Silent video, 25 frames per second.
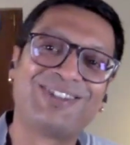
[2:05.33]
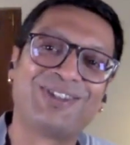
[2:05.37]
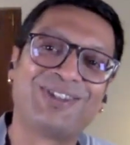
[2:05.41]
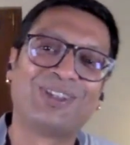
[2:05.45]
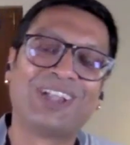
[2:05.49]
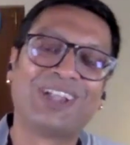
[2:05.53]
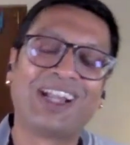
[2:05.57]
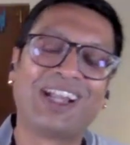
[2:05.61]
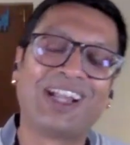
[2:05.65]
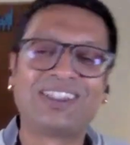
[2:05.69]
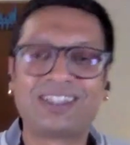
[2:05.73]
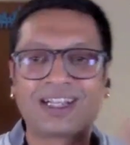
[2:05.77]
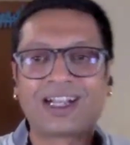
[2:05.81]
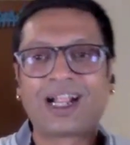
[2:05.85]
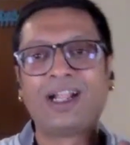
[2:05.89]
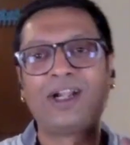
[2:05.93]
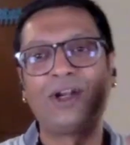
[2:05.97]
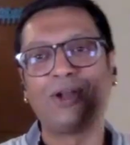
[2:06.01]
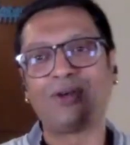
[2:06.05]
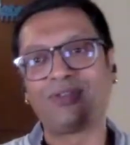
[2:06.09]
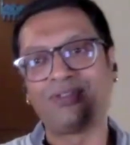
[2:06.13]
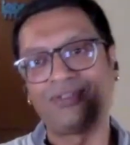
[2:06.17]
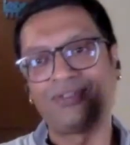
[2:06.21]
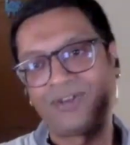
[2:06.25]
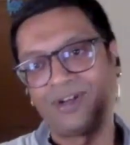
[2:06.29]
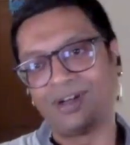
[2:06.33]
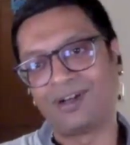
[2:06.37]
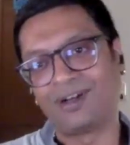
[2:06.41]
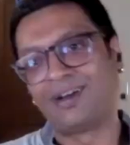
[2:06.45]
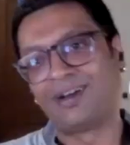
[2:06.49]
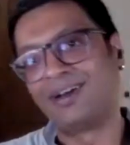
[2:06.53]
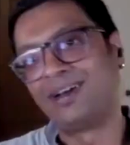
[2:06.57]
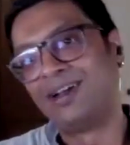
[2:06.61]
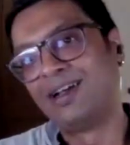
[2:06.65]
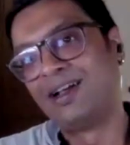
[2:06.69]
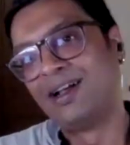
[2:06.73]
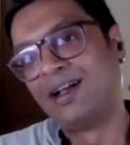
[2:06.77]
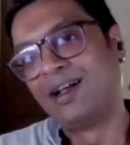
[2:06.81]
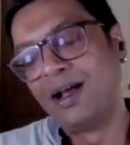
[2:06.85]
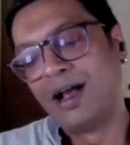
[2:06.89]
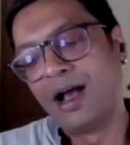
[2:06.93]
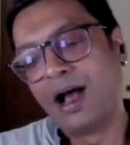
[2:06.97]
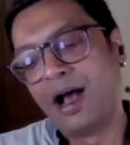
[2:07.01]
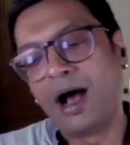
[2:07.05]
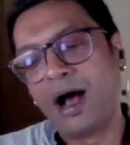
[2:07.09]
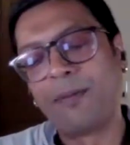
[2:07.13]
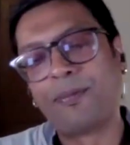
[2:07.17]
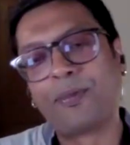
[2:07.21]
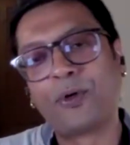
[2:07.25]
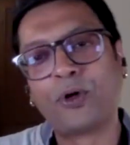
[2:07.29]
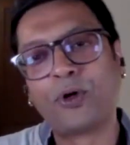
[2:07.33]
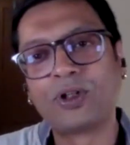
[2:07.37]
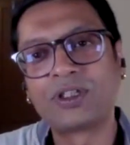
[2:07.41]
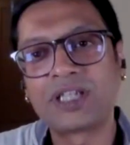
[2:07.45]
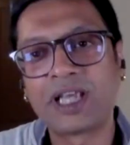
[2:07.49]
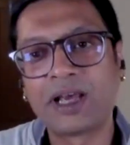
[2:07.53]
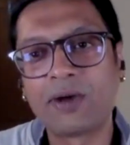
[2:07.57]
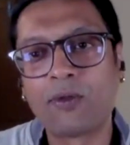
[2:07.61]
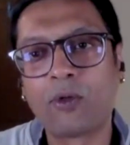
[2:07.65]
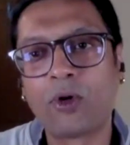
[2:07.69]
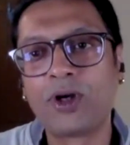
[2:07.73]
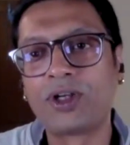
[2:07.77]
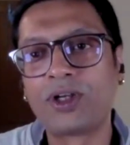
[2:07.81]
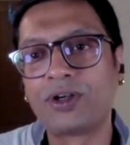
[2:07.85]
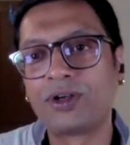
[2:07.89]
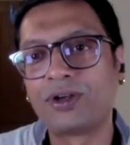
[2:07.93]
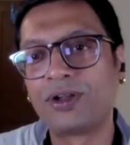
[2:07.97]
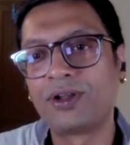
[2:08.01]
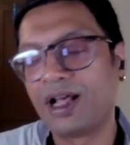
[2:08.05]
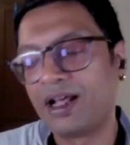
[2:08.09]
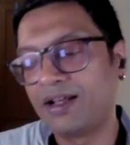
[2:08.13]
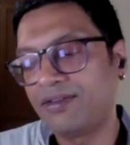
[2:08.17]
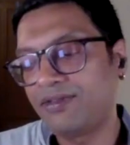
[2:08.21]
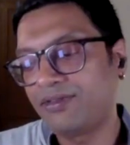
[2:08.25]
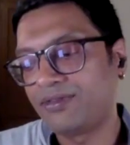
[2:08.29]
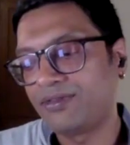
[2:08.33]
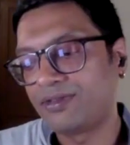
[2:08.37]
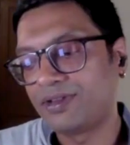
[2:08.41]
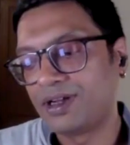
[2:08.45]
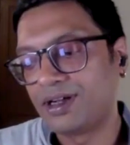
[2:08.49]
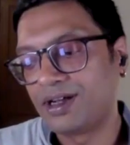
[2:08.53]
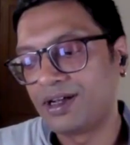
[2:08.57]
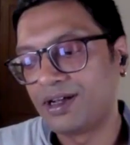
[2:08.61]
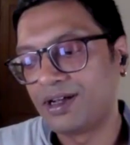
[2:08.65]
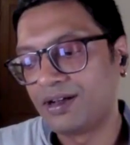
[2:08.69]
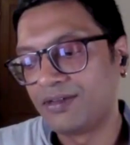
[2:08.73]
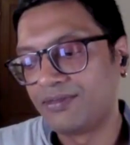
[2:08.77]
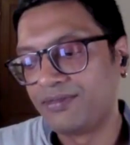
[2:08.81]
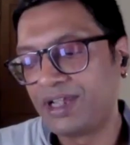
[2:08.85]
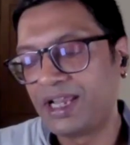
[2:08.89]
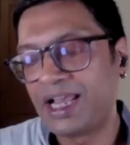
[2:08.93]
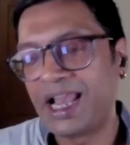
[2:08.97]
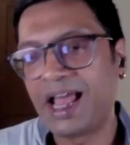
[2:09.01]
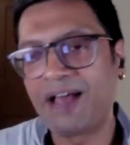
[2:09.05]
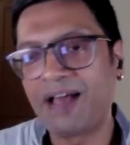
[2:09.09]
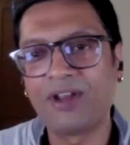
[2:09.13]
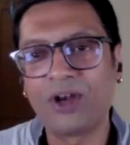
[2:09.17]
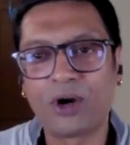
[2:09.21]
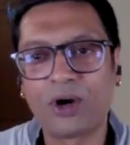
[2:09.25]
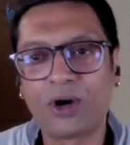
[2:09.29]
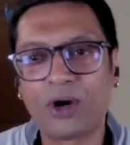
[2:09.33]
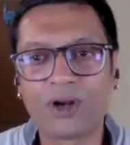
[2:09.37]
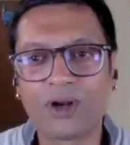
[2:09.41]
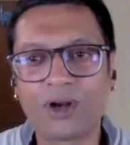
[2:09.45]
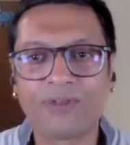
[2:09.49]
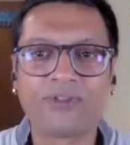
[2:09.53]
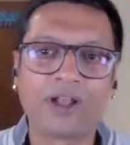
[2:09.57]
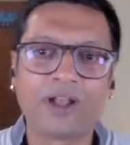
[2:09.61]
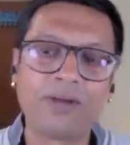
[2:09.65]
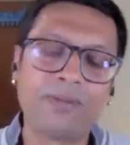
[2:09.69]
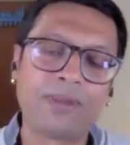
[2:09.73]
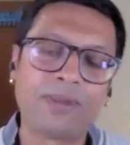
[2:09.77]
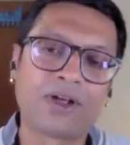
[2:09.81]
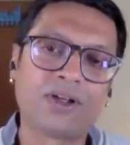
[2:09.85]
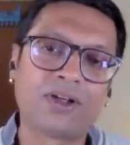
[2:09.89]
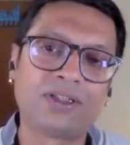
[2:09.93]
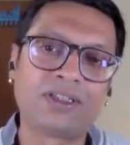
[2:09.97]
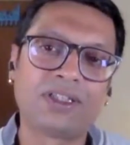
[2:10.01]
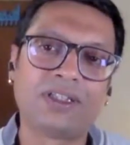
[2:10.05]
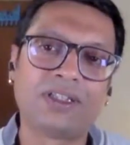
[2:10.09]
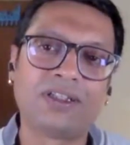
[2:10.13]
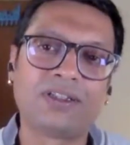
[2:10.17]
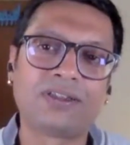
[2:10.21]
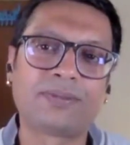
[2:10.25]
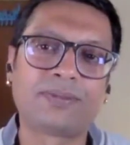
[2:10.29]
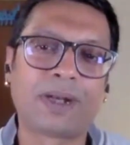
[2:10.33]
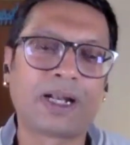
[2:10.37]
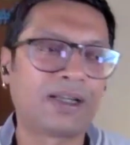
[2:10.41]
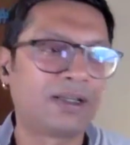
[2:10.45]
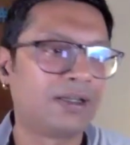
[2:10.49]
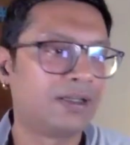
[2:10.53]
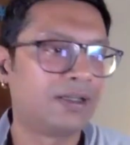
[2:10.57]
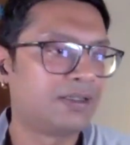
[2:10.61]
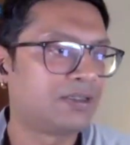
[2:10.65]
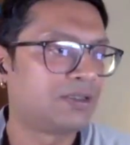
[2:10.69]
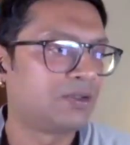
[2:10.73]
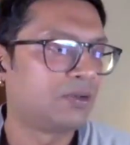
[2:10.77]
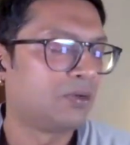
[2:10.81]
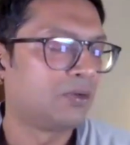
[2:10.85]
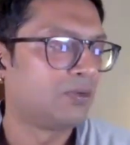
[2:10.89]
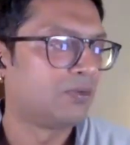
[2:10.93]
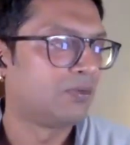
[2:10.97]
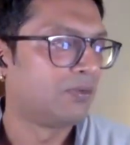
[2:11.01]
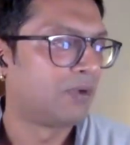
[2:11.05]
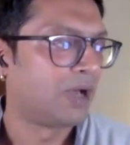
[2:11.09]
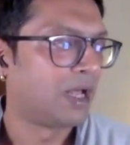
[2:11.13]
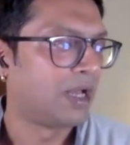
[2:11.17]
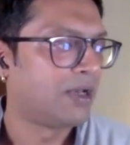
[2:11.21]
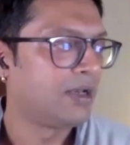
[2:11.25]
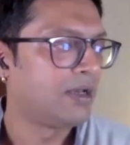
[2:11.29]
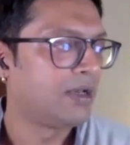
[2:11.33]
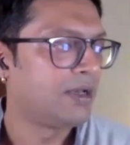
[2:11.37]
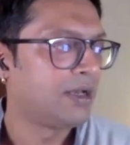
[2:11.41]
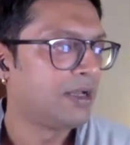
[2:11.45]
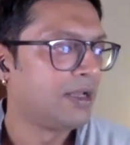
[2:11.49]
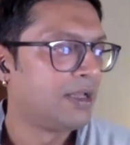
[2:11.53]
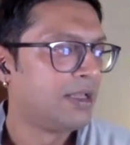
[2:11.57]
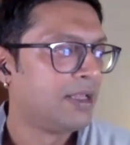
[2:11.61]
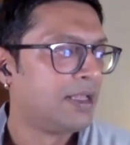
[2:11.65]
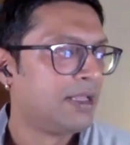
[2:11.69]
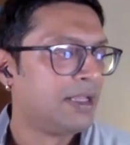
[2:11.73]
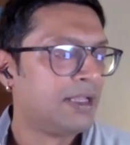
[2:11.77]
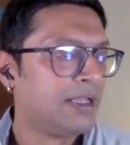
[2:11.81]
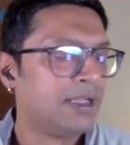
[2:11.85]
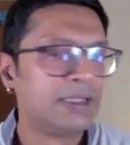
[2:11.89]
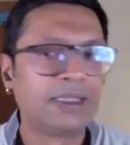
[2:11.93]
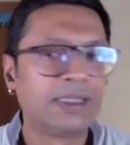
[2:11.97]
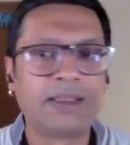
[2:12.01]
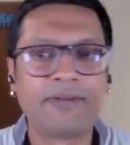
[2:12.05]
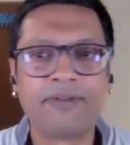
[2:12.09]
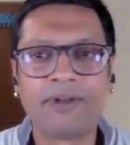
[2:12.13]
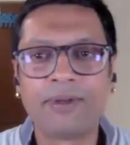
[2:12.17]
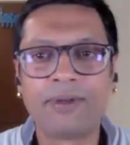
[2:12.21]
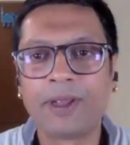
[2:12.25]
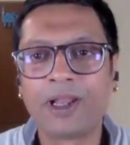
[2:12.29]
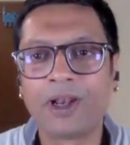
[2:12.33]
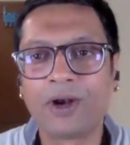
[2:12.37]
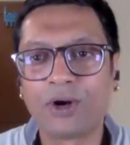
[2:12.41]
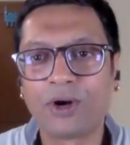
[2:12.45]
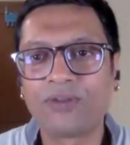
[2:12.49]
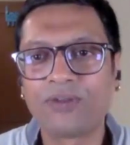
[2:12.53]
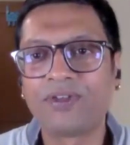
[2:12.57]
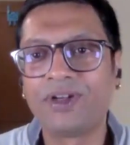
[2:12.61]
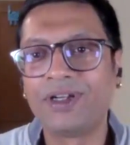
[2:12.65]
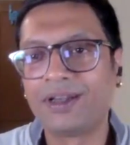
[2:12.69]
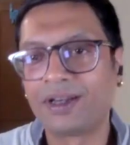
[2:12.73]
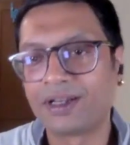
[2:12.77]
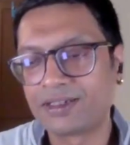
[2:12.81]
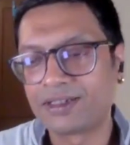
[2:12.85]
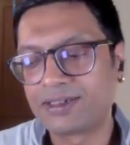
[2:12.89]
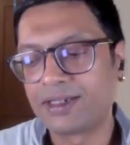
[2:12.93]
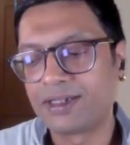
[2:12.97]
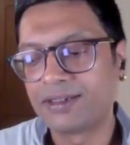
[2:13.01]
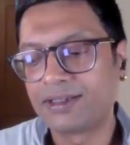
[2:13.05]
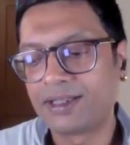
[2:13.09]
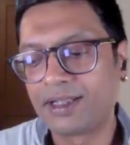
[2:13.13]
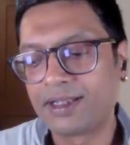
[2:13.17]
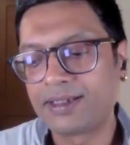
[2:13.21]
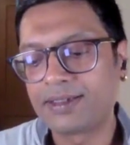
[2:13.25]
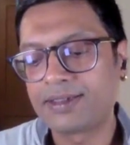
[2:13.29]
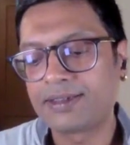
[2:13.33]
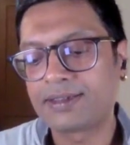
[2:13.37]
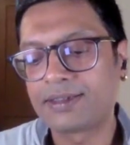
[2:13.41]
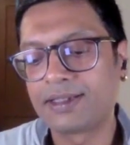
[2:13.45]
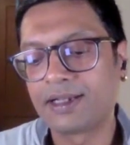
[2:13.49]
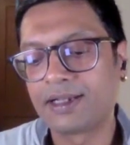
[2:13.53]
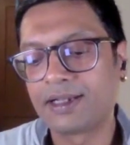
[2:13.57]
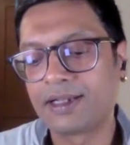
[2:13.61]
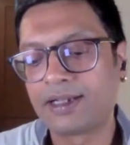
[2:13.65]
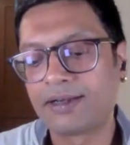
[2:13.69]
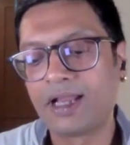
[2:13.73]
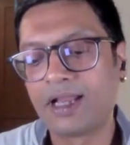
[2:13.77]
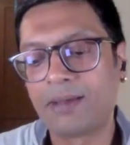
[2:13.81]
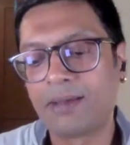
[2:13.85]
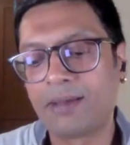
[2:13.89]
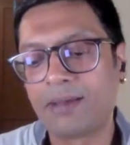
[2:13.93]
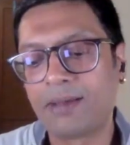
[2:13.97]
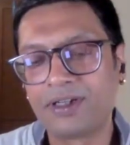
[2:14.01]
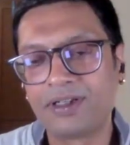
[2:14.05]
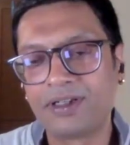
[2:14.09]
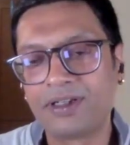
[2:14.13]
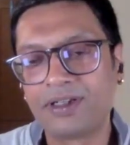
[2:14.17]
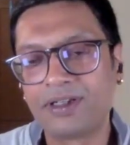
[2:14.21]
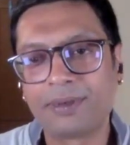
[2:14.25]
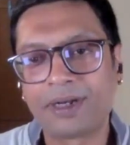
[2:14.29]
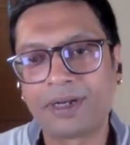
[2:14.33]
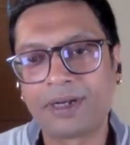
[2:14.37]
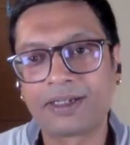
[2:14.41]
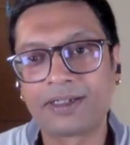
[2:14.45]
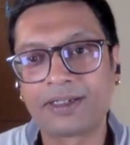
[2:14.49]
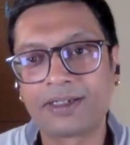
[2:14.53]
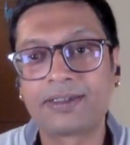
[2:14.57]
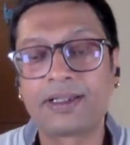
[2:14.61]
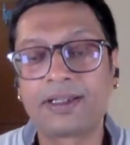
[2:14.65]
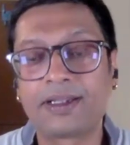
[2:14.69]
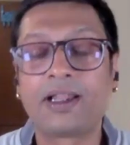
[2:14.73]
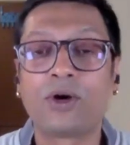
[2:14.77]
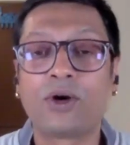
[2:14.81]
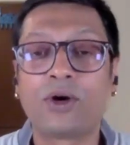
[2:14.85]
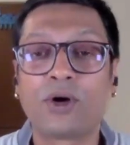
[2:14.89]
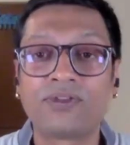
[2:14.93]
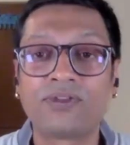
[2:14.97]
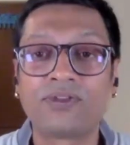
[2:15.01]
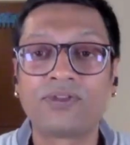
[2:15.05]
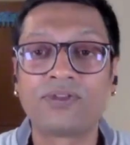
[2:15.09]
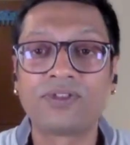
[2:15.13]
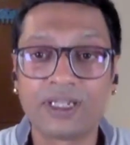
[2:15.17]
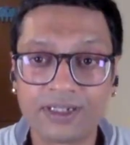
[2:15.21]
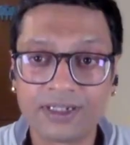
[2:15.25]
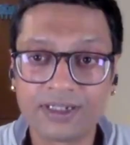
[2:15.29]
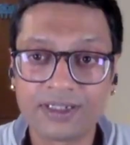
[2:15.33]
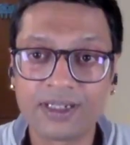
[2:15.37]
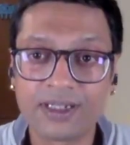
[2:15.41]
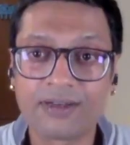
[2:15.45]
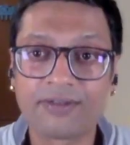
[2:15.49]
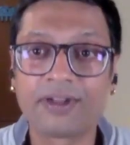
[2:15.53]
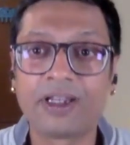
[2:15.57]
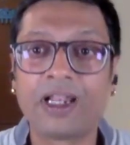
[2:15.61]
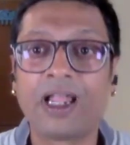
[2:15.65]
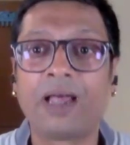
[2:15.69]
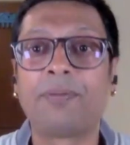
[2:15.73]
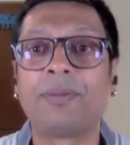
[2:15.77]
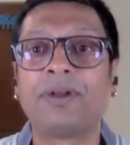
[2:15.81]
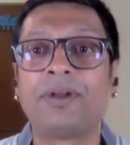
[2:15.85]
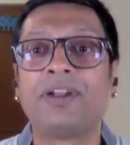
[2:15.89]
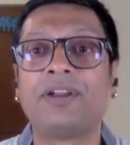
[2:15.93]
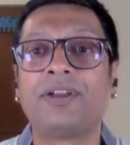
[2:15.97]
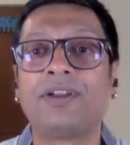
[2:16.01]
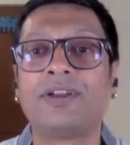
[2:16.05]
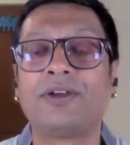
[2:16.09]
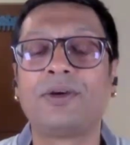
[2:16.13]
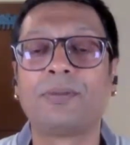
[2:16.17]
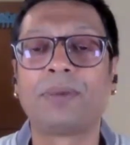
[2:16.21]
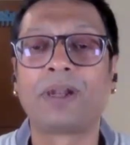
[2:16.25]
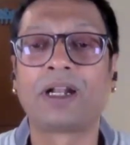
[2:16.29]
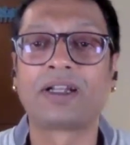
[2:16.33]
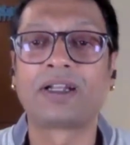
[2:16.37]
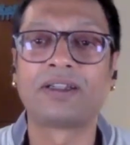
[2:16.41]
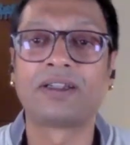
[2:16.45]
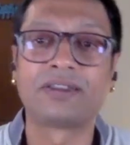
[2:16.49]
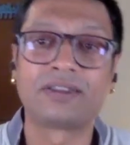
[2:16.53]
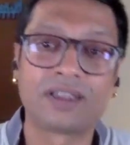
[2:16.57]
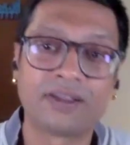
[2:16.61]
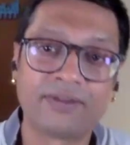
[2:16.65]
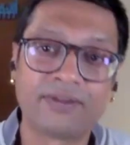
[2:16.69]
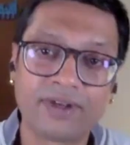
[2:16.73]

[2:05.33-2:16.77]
So that's the kind of approach I want you to have. We'll have a lot of fun because in this practice, so one, there will be a lot of interesting things that will happen in the practice. There are a lot of changes that will happen in your practice.